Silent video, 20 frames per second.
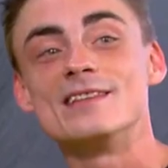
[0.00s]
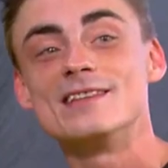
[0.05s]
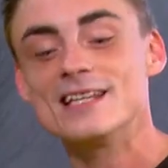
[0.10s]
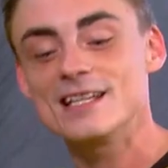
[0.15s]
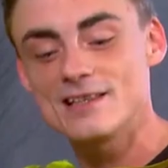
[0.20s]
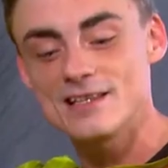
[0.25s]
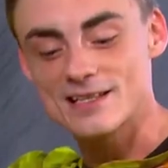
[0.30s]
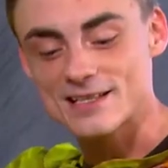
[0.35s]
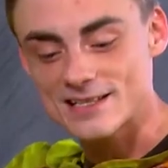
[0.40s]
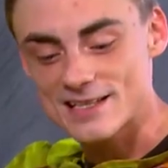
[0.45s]
I
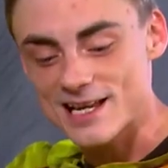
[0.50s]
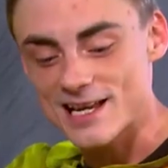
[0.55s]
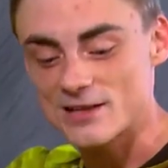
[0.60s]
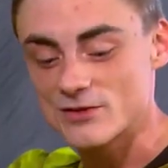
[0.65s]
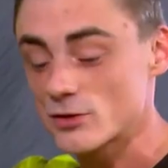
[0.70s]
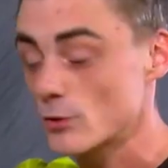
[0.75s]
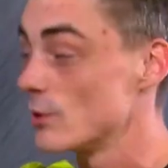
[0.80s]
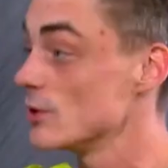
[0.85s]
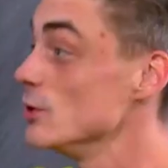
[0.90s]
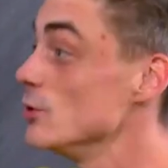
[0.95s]
did the
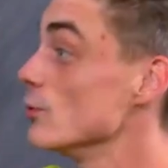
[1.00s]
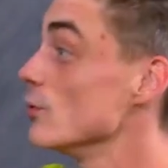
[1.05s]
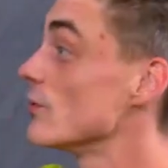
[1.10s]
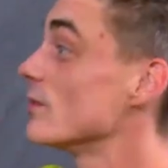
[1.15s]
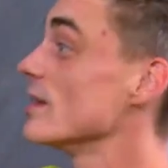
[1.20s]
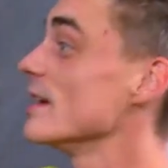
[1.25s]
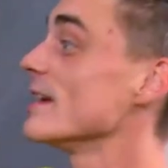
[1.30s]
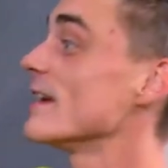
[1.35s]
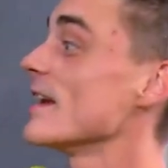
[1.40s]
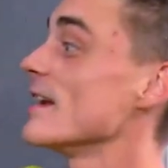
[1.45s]
set, so when you do a
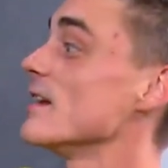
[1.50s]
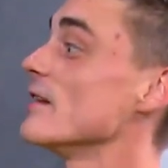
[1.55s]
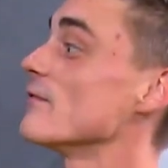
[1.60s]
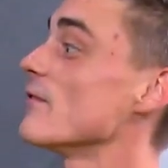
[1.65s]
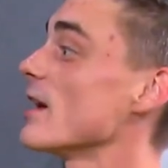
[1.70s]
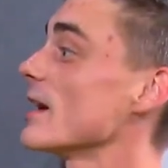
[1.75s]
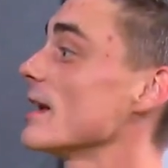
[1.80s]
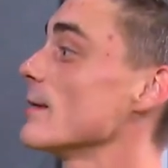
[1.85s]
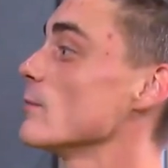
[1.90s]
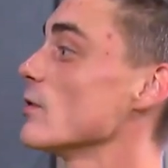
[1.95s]
thing, Kenny, if
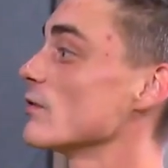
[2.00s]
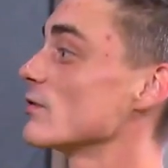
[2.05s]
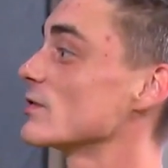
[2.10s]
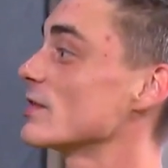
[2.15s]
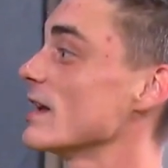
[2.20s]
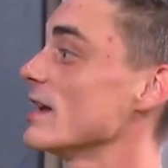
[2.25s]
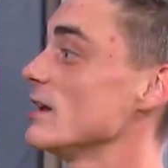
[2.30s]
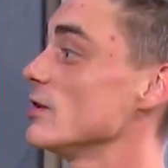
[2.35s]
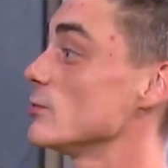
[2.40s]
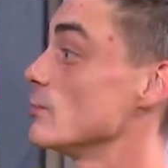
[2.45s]
I came off
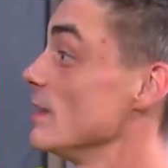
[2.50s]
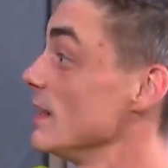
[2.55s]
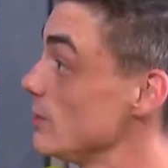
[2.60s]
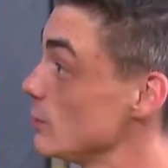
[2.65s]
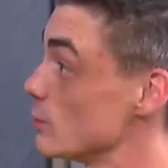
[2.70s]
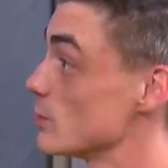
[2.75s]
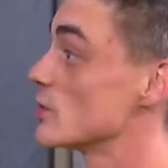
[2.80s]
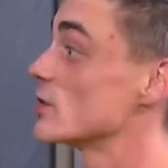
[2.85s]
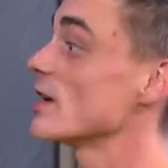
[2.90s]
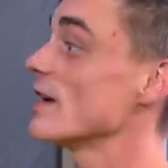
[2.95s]
stage, me and
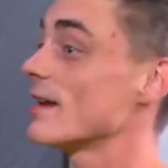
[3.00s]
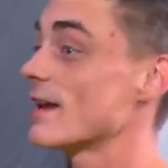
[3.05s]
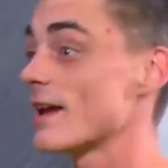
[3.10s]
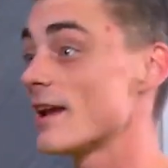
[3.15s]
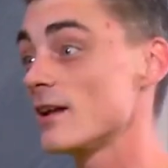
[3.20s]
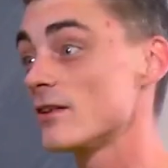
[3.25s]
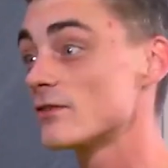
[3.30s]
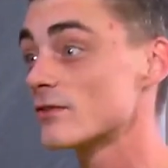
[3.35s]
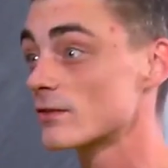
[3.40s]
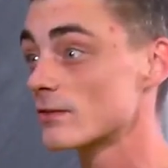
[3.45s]
you would shake
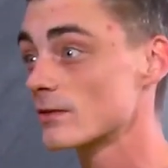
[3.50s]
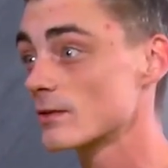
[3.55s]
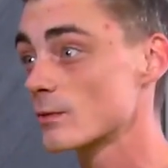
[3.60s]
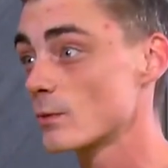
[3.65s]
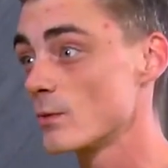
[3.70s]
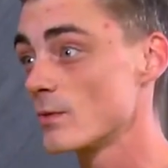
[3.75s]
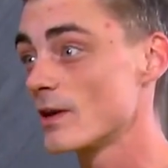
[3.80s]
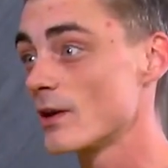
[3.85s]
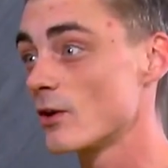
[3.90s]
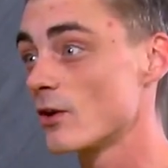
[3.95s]
hands mm -hmm.
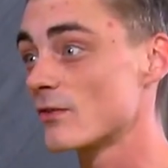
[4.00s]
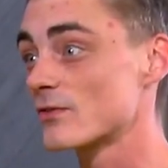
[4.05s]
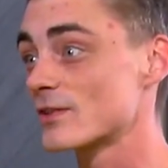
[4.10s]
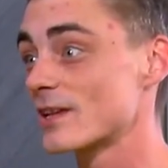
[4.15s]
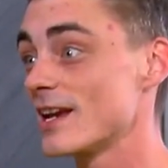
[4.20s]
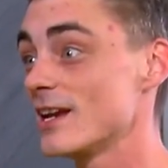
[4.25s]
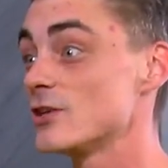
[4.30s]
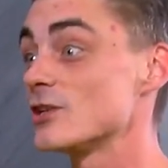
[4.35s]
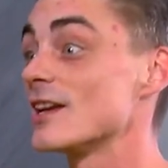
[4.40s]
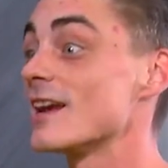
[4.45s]
when we uh-huh. get off
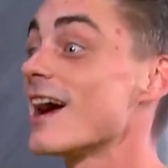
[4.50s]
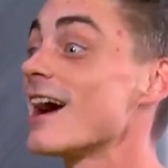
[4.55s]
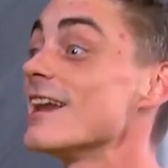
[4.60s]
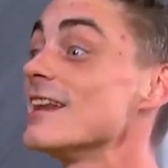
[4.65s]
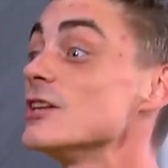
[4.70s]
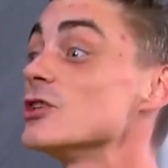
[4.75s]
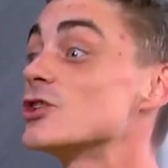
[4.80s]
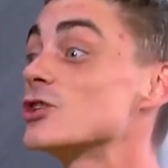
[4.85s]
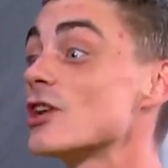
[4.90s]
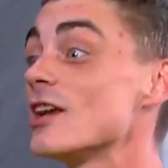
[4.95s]
stage. And I
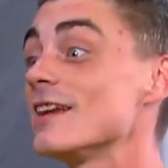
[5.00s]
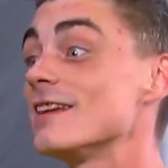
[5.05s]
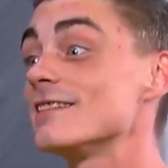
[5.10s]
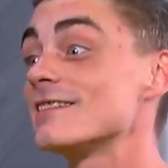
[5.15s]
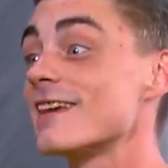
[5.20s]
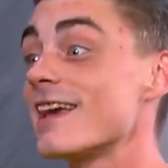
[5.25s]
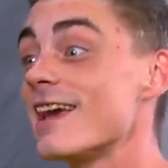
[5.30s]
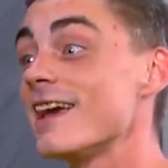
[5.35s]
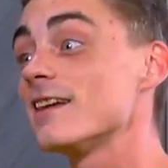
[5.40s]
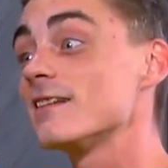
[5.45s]
didn't shake
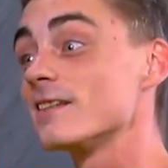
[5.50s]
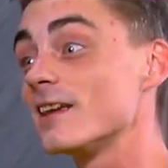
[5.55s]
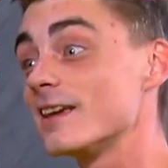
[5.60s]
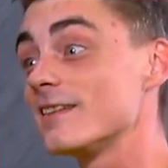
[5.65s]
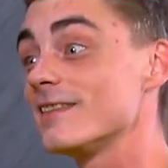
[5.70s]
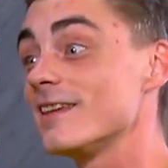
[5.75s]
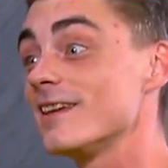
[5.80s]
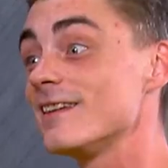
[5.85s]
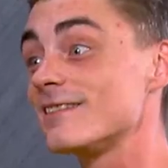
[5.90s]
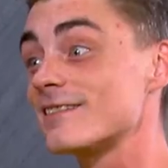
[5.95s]
his hand
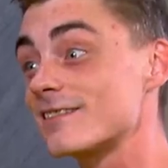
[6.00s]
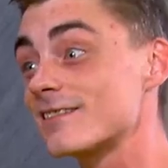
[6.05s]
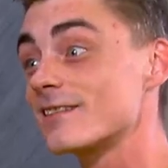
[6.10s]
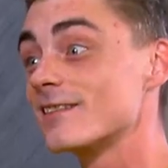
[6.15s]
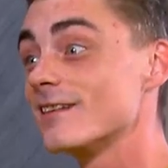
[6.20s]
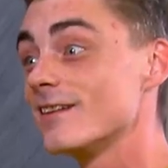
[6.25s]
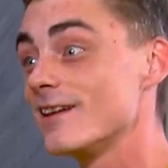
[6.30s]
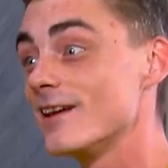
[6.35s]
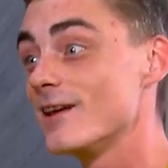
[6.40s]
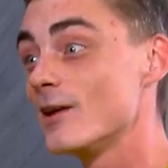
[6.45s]
like this
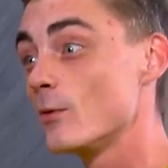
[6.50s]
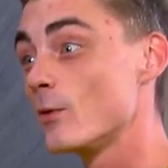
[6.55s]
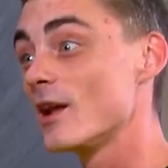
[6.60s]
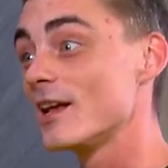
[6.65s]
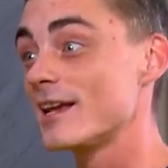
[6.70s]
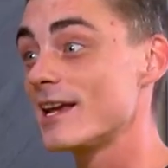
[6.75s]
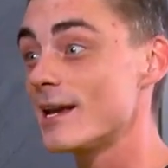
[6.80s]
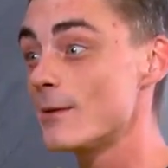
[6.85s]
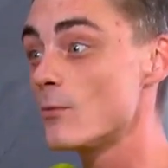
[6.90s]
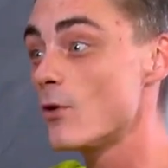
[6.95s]
when
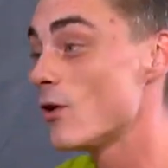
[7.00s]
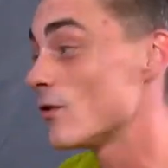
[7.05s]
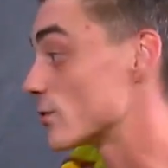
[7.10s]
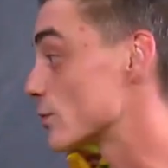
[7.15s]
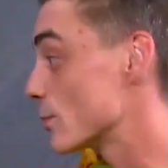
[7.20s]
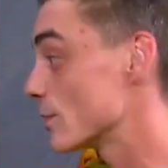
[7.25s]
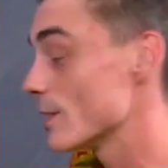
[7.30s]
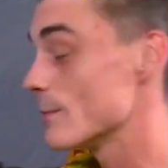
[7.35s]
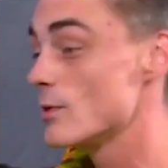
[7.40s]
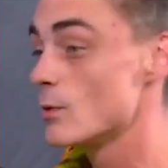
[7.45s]
I came off,
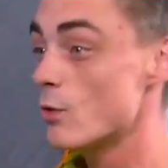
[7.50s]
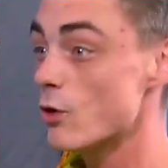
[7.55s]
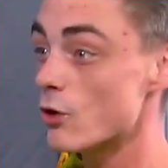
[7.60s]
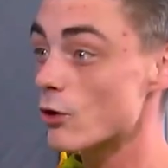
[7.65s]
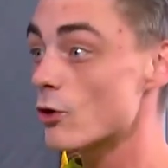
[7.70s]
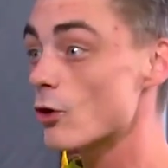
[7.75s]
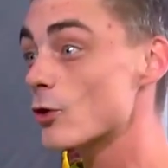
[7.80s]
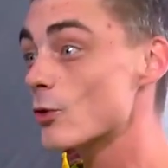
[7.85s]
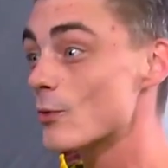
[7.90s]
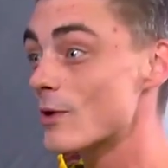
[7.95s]
so he let me
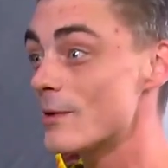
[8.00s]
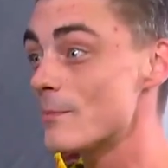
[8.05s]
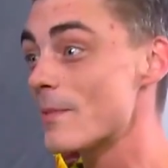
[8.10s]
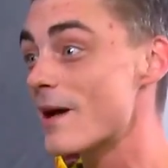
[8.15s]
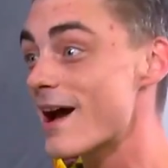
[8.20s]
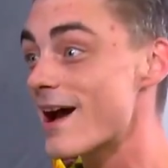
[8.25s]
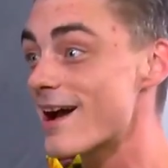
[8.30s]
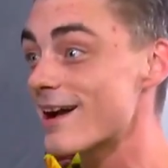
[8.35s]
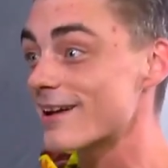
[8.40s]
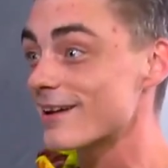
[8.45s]
walk all the way
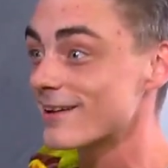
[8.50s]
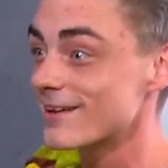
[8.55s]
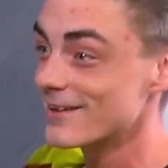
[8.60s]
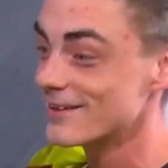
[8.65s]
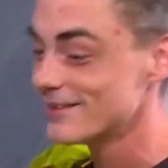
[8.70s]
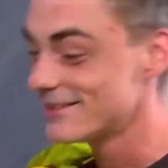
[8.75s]
back.